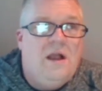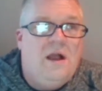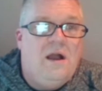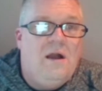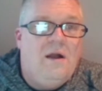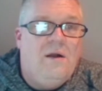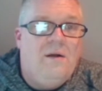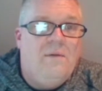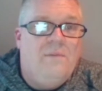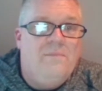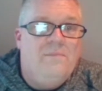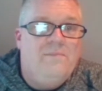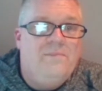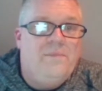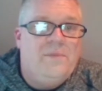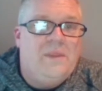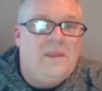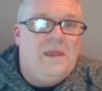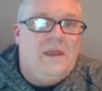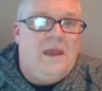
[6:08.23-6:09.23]

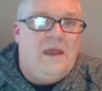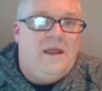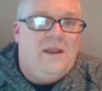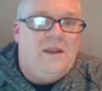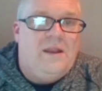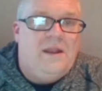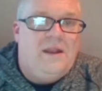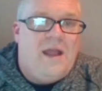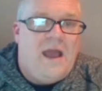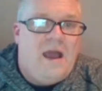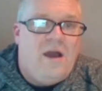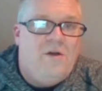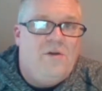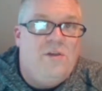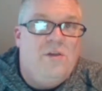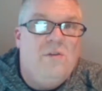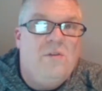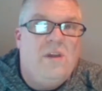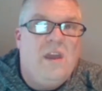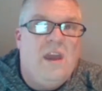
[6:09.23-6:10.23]
and how
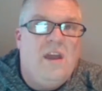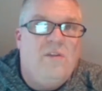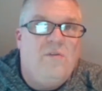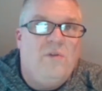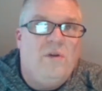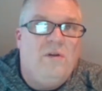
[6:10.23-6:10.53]
you can